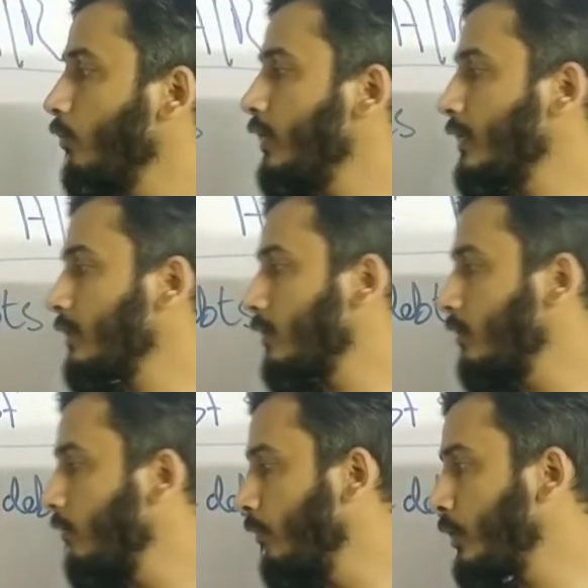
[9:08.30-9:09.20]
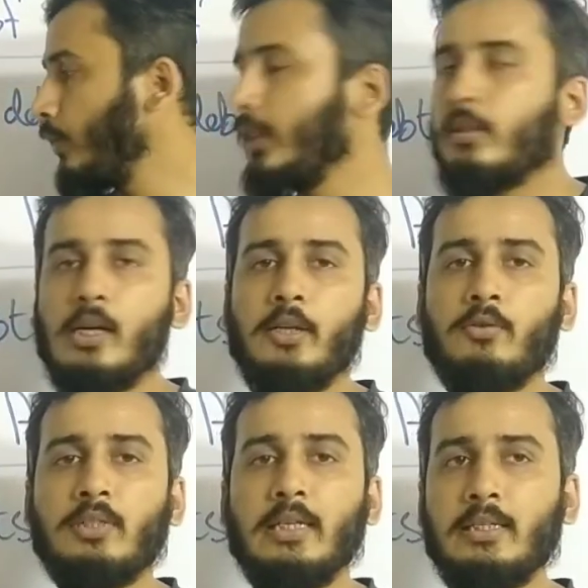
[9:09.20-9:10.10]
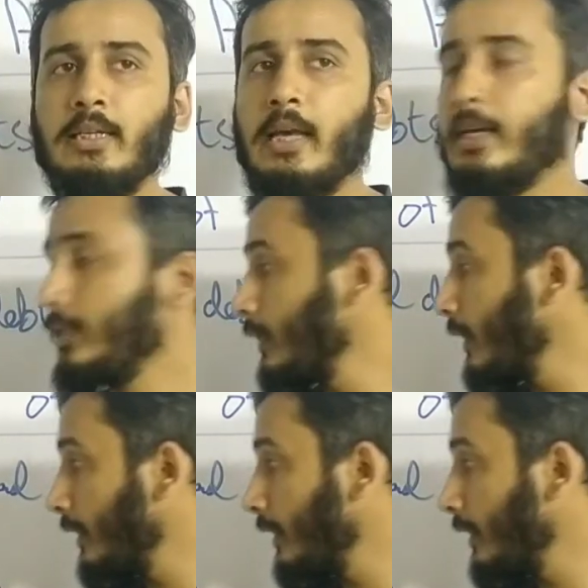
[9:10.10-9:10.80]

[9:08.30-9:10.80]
which is between 30 to 60 days,